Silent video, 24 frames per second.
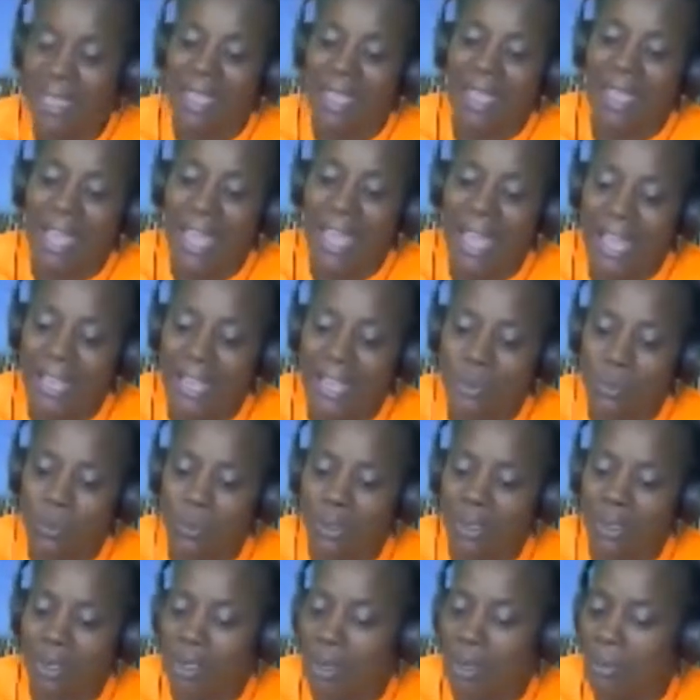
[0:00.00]
And
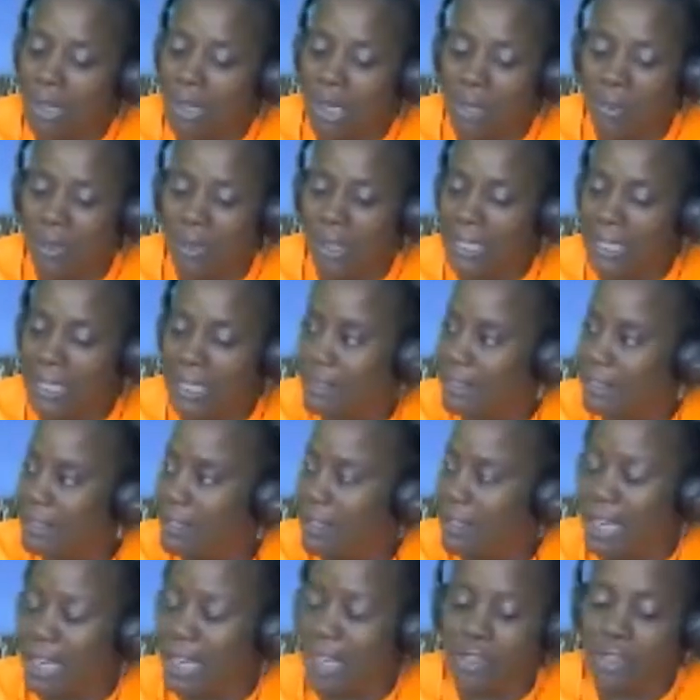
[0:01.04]
we're coming up on Easter,
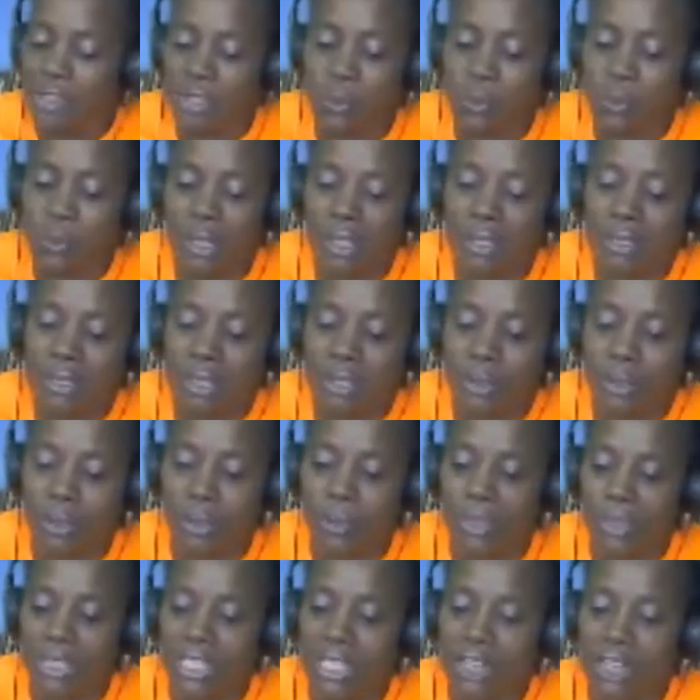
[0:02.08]
and I just want to
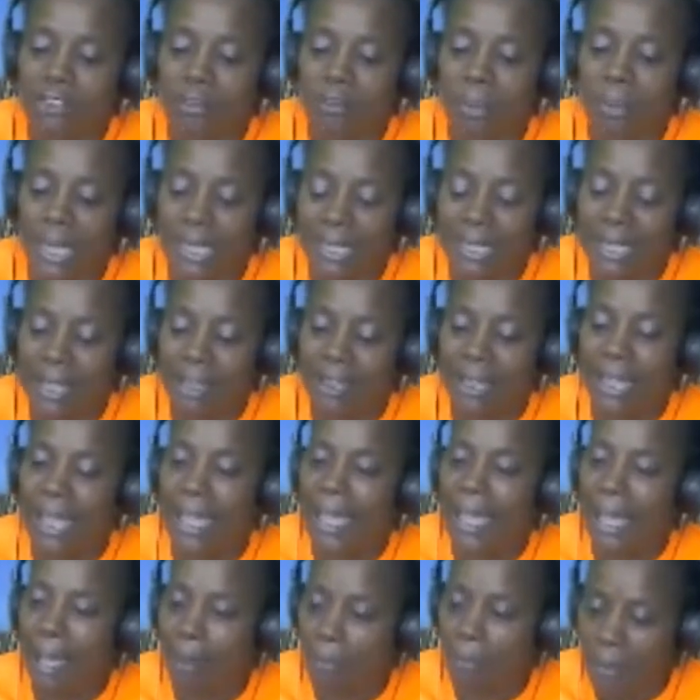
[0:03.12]
wish everybody a
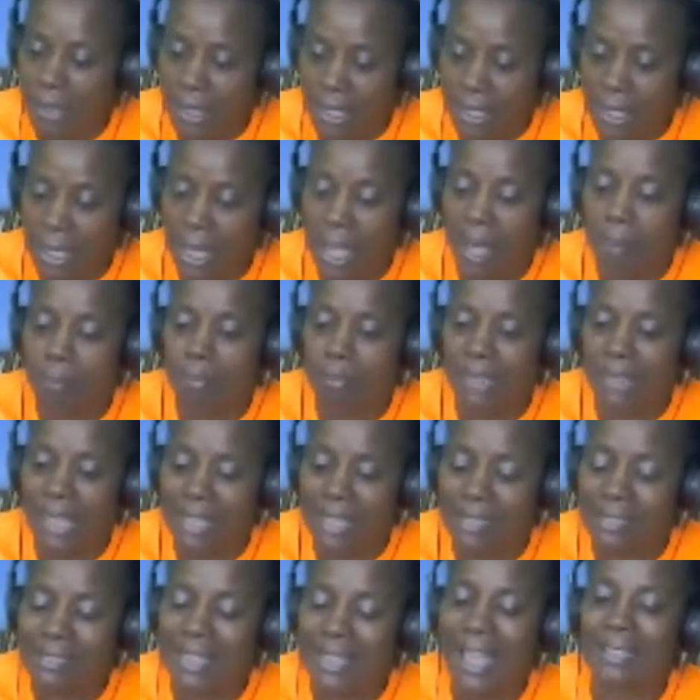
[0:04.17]
happy, a
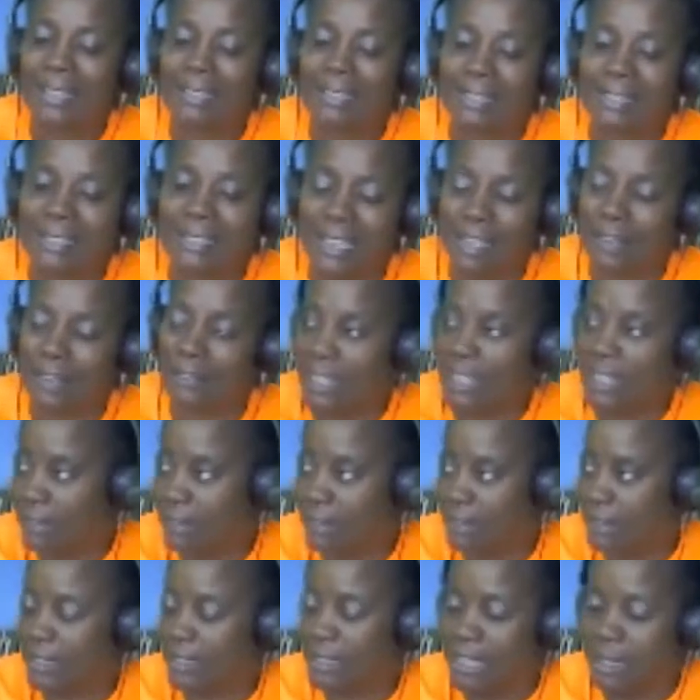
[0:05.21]
blessed, and safe
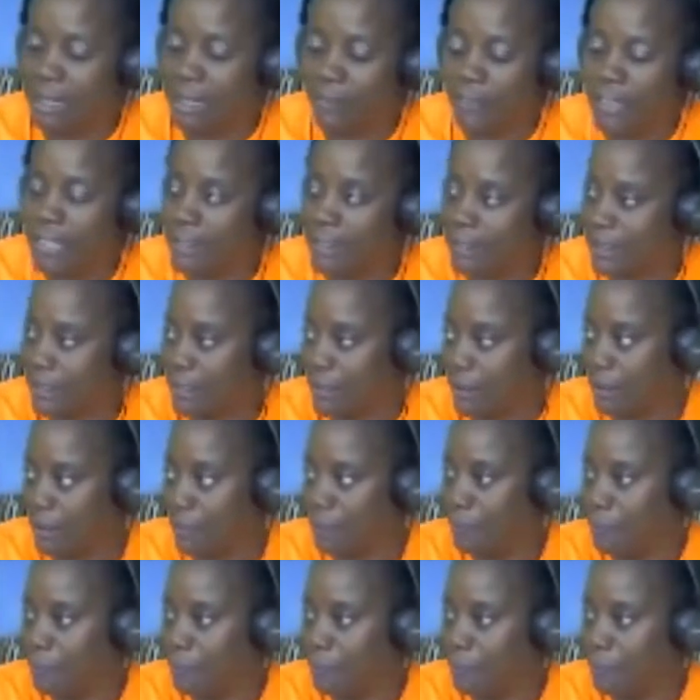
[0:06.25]
Easter.